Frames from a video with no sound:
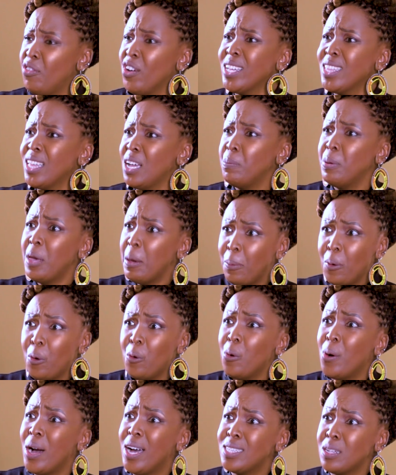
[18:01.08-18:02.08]
the fact that
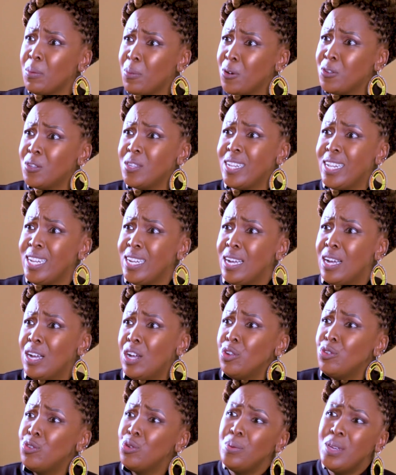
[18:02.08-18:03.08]
people who are supposed
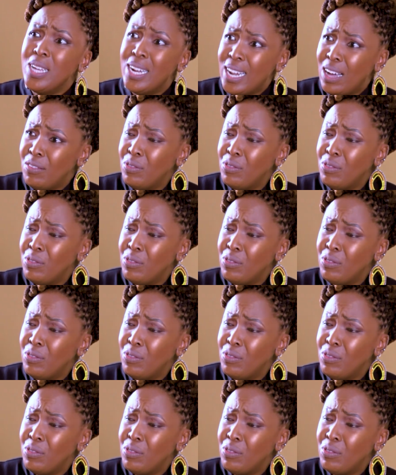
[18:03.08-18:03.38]
to